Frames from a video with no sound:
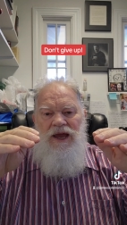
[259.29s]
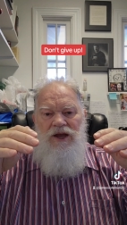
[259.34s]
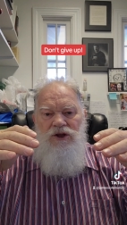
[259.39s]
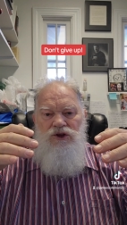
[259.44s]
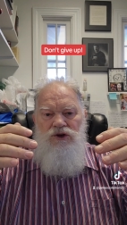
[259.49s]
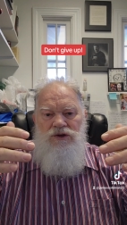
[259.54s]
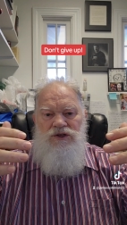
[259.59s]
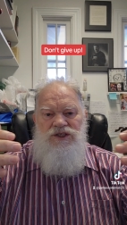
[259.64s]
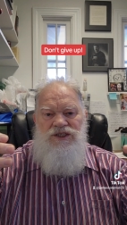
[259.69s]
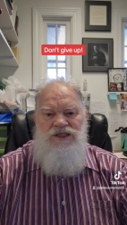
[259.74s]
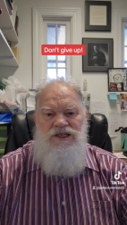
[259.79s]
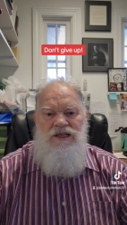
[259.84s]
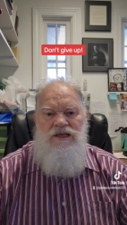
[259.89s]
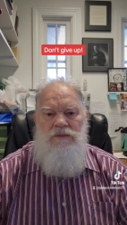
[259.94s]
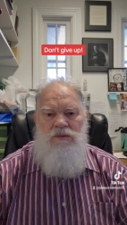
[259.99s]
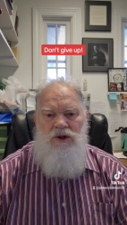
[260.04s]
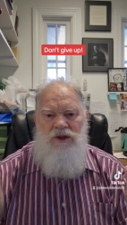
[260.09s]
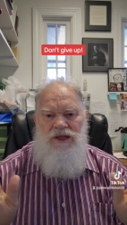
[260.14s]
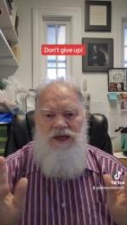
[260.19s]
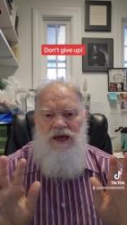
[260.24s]
and you'd see
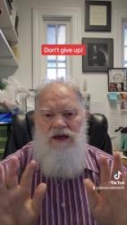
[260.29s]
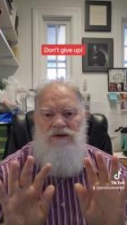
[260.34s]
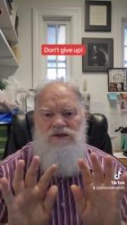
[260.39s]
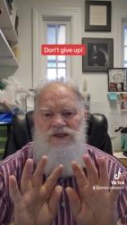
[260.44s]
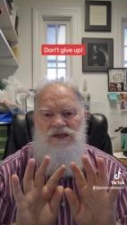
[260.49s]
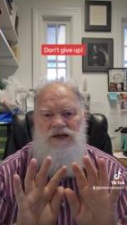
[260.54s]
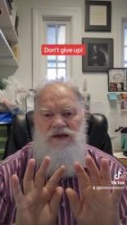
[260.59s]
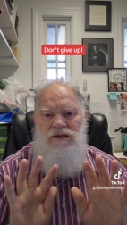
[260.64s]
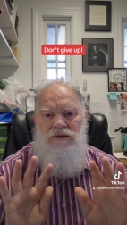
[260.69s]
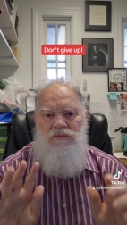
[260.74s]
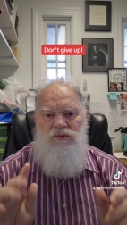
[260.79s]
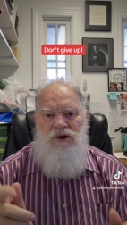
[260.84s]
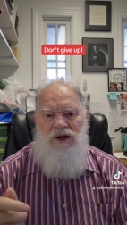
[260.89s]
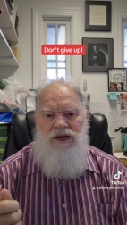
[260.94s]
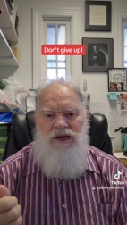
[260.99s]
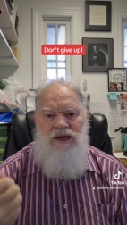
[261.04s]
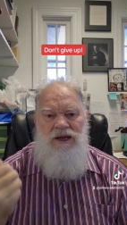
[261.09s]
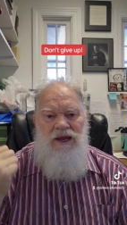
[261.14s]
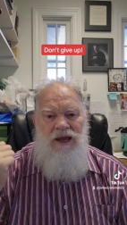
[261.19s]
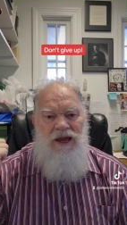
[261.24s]
them on the outside of the
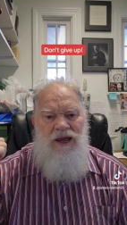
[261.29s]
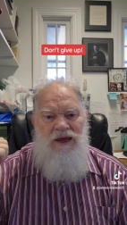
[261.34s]
brick